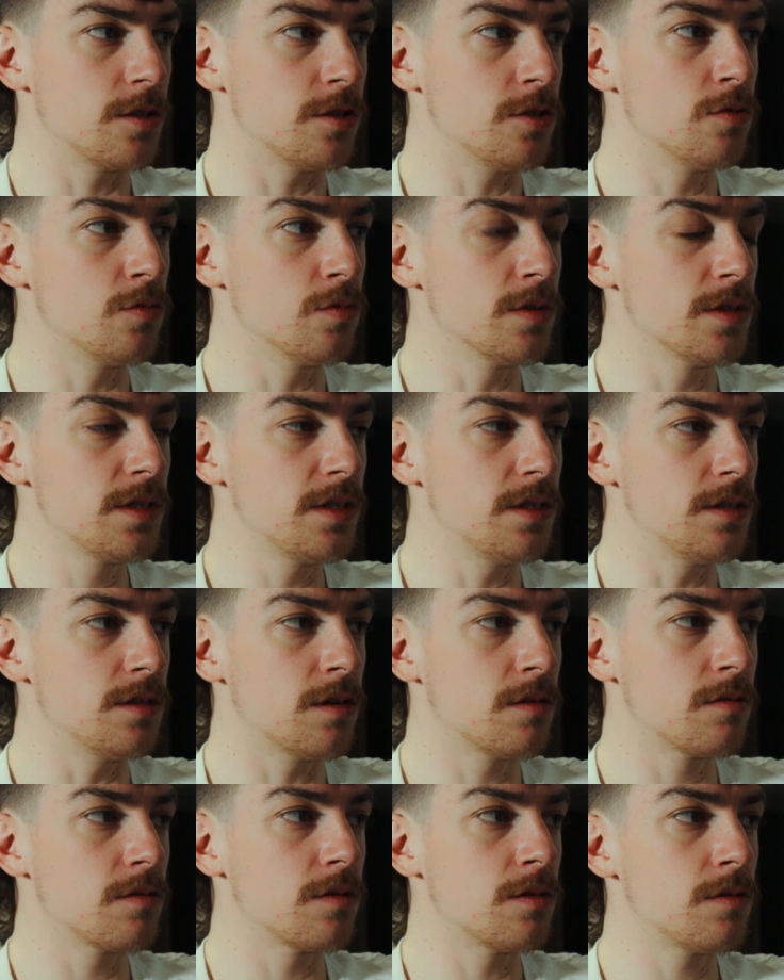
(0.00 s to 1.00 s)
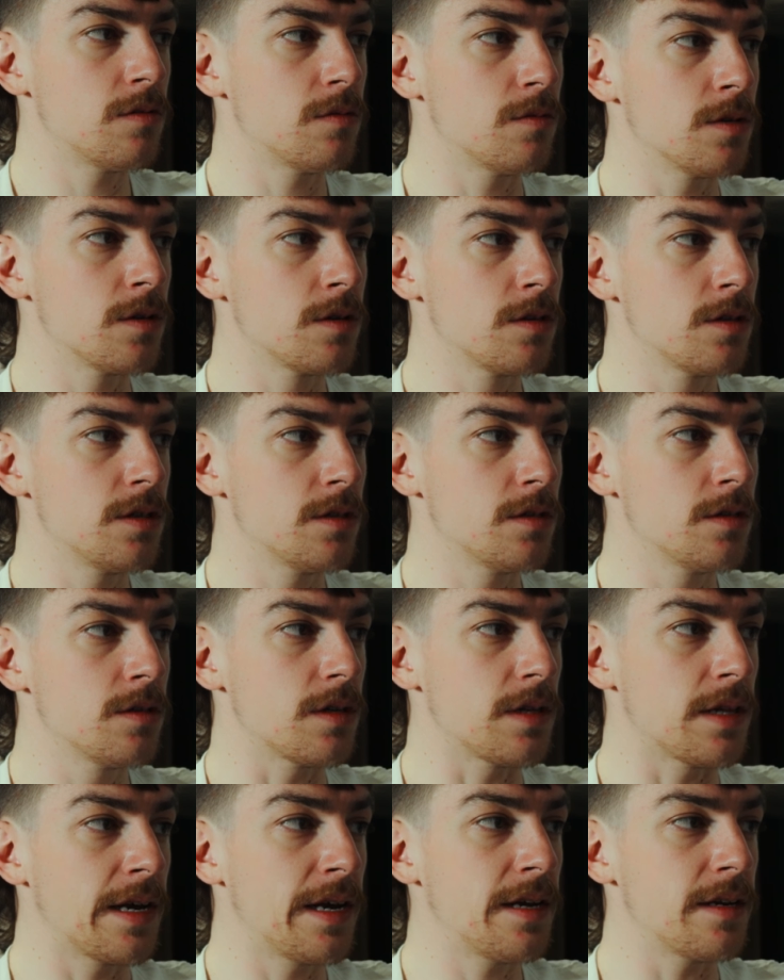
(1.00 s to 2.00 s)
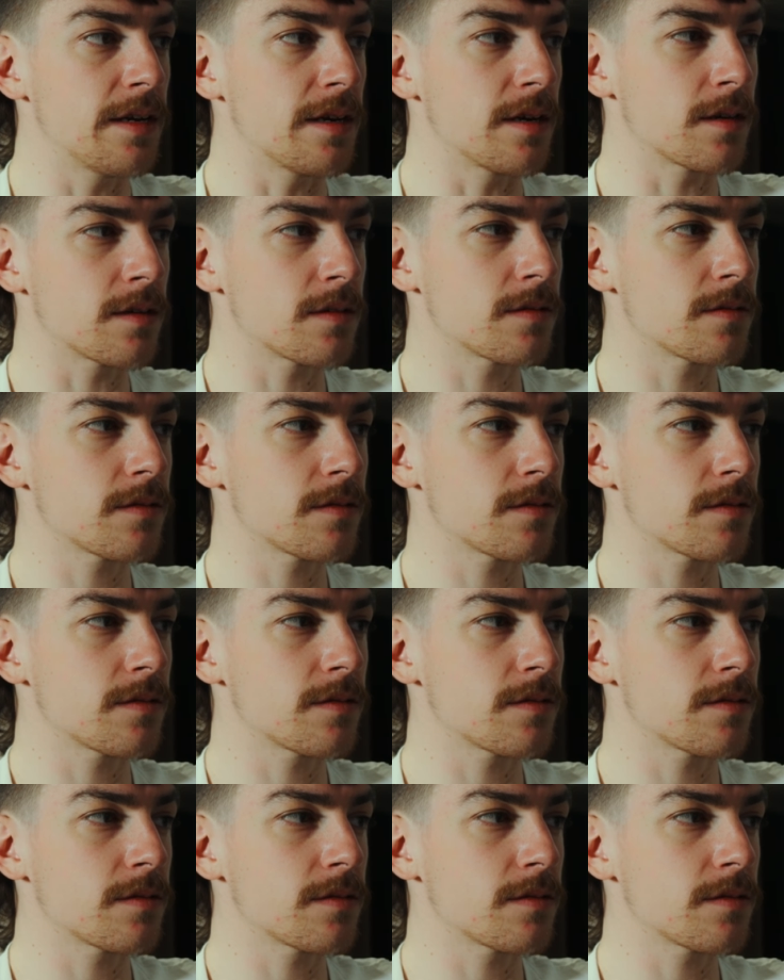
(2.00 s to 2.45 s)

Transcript: you really don't know where you're landing.